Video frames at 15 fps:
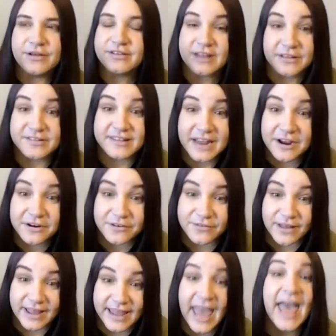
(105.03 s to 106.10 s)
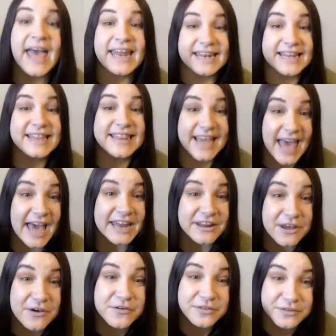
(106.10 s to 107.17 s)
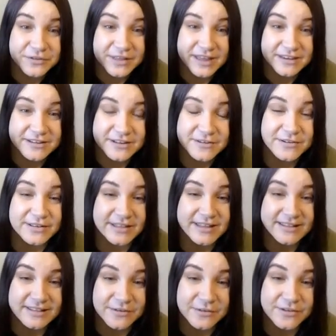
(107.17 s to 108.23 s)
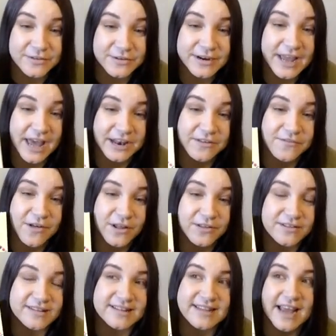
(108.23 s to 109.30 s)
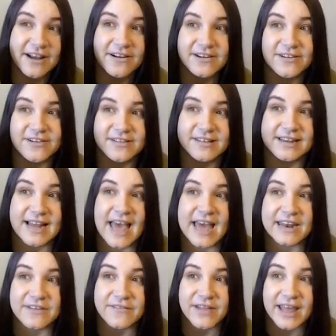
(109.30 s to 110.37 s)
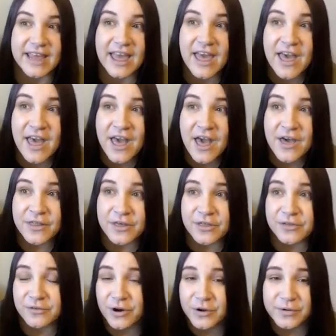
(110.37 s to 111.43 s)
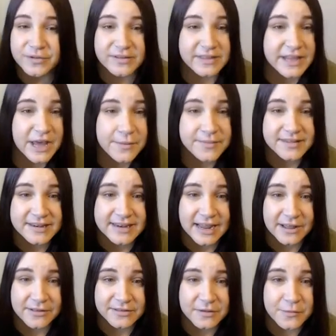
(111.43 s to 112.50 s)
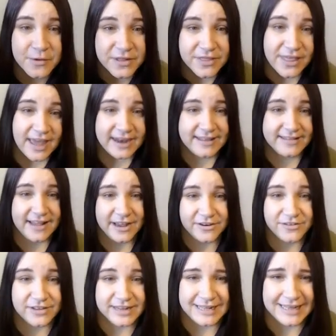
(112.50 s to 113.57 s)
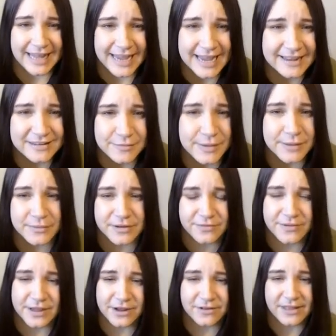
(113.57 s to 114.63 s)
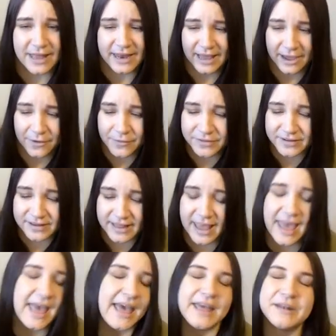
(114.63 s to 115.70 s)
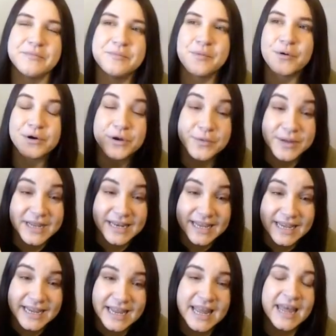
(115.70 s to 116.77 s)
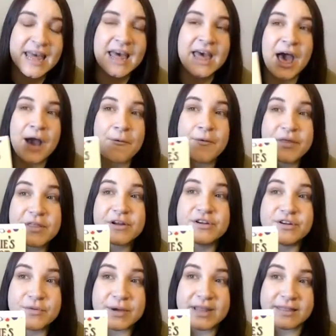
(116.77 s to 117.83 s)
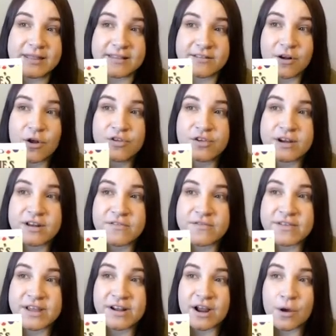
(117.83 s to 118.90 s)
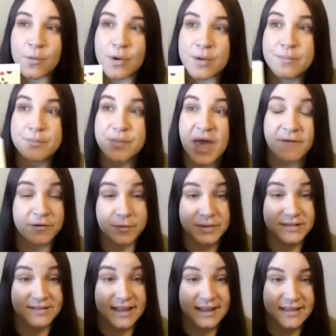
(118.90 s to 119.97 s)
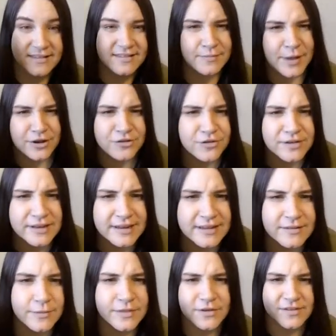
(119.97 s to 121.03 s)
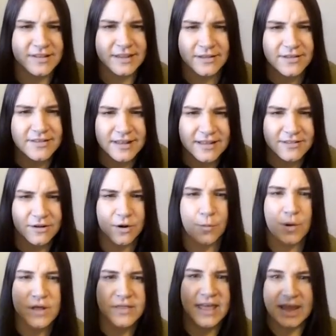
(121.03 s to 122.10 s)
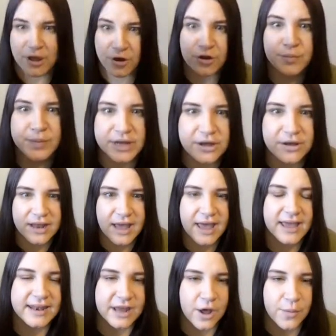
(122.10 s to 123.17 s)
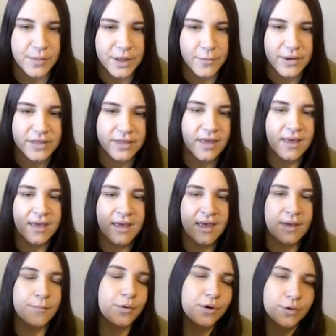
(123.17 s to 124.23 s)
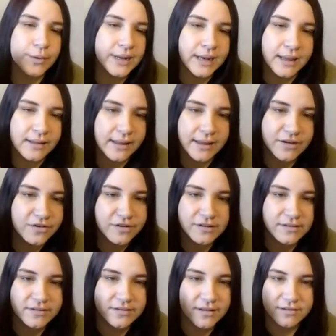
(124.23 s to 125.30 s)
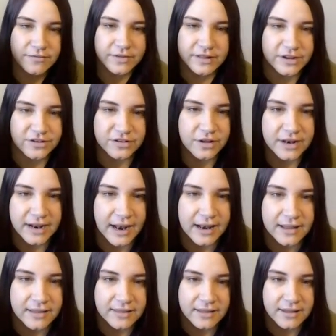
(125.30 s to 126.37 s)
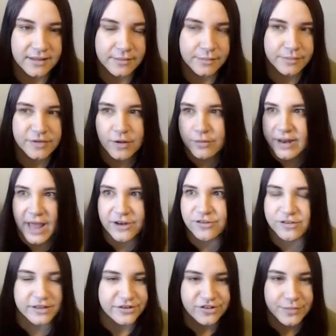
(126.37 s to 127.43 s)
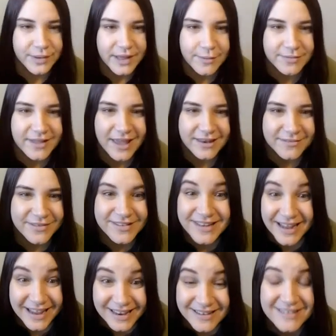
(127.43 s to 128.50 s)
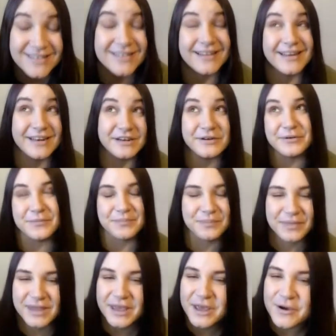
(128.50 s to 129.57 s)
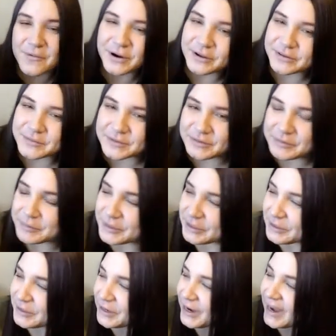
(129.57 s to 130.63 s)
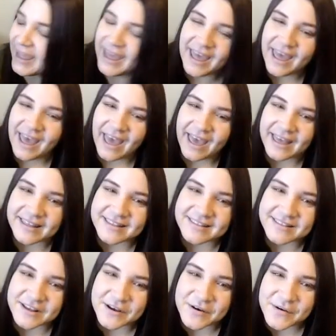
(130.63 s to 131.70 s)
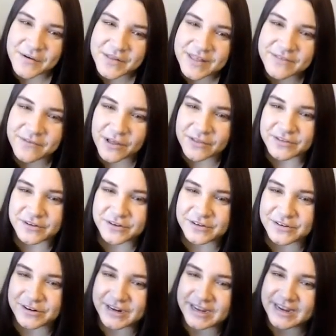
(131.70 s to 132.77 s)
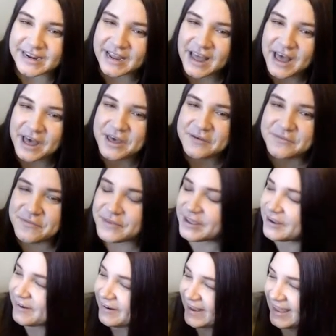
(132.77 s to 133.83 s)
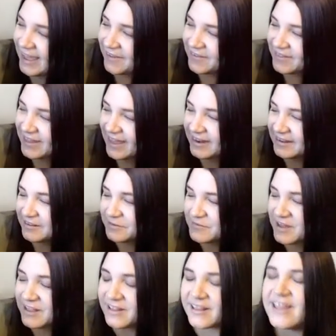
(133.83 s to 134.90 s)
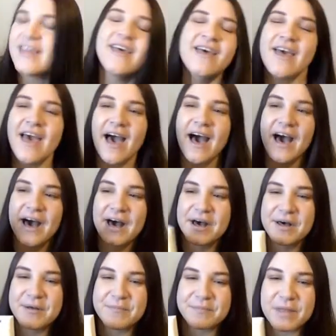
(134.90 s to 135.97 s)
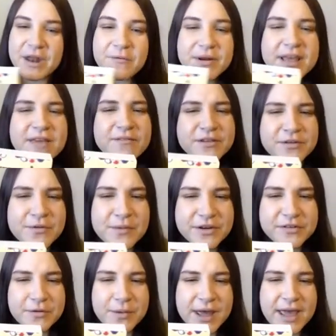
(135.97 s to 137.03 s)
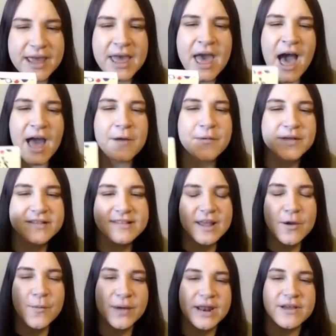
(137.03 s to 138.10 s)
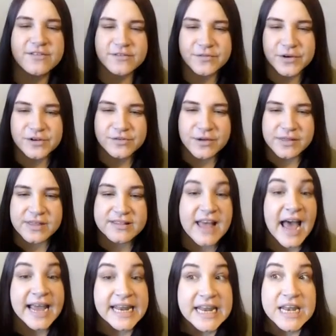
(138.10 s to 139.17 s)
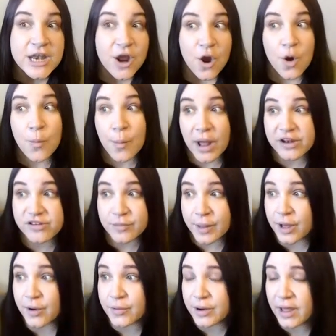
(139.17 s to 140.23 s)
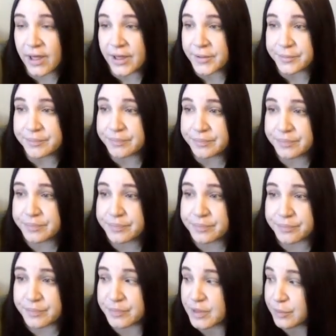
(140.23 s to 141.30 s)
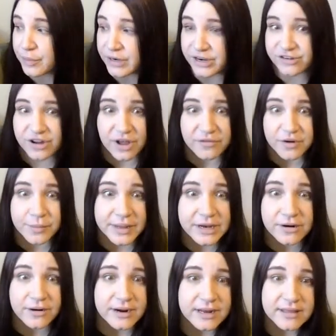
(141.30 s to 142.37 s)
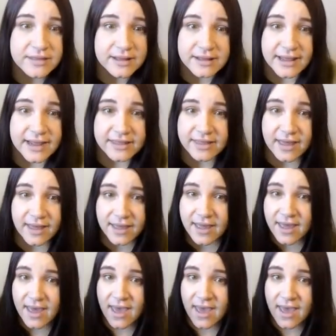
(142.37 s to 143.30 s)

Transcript: Sounds terrifying. And they kind of go through that, too. This whole story kind of follows these characters and kind of, like, the throes and the ups and downs of what that is actually like to be able to figure that out. And poor Queenie when they're doing this, they're all trying to figure out what everyone's like specialty is, what their skill sets are, what they could be at and helping with. And poor Queenie, like she doesn't feel like she's good at anything, so naturally she becomes head of state. You know, where else would you put her? And so it follows her journey um, figuring out that as well. Um, I don't want to give too much away. I will say when I first read this, I didn't know much about um, the British government or anything like that.